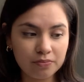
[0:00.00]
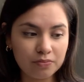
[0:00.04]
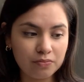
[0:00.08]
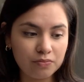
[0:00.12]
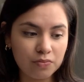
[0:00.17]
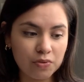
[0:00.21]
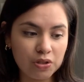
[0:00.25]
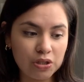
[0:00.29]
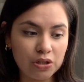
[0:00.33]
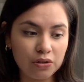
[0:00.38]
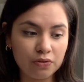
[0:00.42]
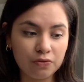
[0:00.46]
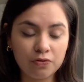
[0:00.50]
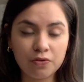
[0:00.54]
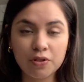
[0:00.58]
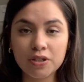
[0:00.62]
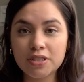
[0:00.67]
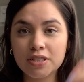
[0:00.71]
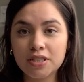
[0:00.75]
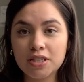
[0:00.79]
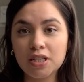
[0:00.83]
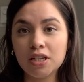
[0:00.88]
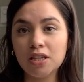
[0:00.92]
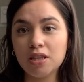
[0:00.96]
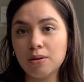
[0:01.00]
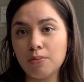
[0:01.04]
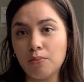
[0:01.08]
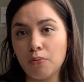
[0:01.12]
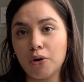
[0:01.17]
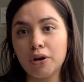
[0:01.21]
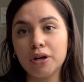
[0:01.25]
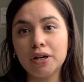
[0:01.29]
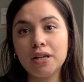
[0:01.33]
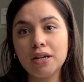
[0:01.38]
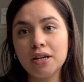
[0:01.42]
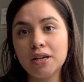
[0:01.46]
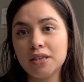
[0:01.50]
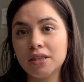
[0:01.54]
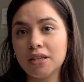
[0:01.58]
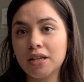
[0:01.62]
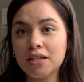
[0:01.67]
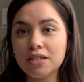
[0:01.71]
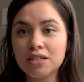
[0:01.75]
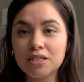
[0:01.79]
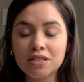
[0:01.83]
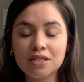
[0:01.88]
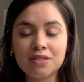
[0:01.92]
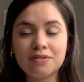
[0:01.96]
you know, first thing in the morning, and I
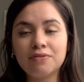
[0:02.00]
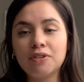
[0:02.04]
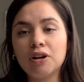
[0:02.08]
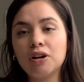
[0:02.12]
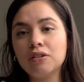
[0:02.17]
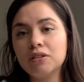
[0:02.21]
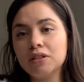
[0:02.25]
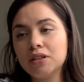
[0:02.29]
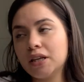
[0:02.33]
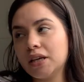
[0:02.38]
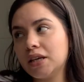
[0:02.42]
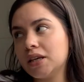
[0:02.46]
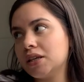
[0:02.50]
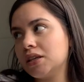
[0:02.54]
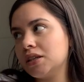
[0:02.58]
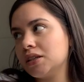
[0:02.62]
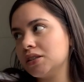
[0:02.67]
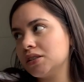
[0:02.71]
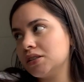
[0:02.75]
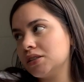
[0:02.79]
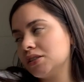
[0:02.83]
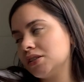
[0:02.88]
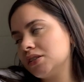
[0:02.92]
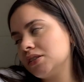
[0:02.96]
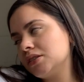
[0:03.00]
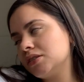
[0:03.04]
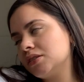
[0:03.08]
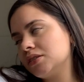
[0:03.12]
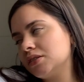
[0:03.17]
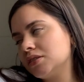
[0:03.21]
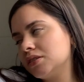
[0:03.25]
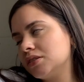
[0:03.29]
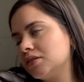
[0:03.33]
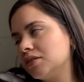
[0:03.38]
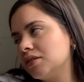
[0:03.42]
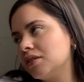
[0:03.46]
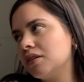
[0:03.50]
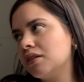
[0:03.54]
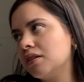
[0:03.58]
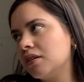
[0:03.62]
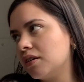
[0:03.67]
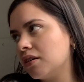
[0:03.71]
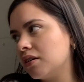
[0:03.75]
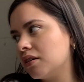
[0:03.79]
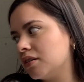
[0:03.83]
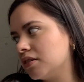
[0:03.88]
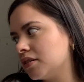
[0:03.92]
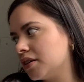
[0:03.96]
just felt like,
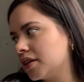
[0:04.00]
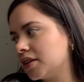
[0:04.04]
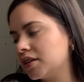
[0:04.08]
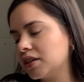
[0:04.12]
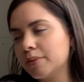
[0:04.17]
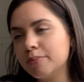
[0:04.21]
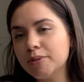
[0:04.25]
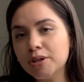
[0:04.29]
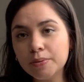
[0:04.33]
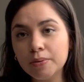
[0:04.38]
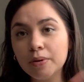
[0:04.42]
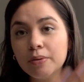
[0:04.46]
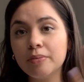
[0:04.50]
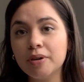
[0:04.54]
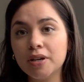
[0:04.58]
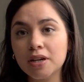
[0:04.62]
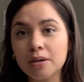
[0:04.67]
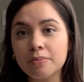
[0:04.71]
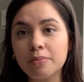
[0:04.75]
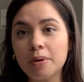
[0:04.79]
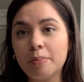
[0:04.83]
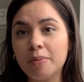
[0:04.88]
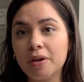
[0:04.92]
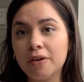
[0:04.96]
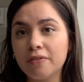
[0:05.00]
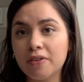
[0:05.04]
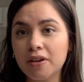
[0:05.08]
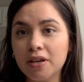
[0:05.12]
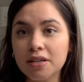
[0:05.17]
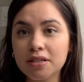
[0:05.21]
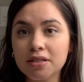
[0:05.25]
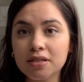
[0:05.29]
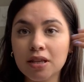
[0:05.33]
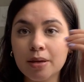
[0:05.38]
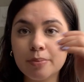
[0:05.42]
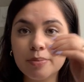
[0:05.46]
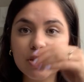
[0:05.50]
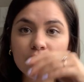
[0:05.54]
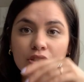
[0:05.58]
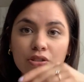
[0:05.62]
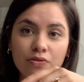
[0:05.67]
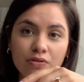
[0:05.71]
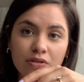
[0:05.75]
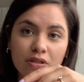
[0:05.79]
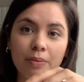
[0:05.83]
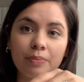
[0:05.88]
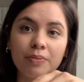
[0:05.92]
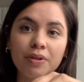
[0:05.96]
ugh, like let me put makeup on my face, let me do
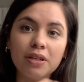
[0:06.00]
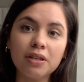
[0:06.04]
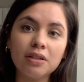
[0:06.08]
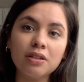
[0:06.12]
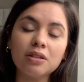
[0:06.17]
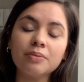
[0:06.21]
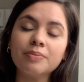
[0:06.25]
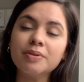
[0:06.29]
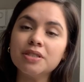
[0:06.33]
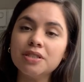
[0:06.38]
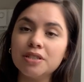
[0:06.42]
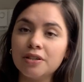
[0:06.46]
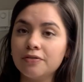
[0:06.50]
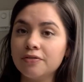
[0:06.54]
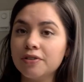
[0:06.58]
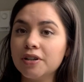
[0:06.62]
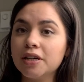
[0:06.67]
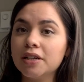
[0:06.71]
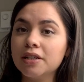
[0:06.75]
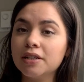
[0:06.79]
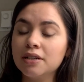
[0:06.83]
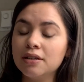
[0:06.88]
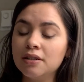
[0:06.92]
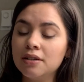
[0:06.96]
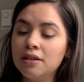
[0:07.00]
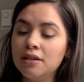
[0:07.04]
something a little bit different.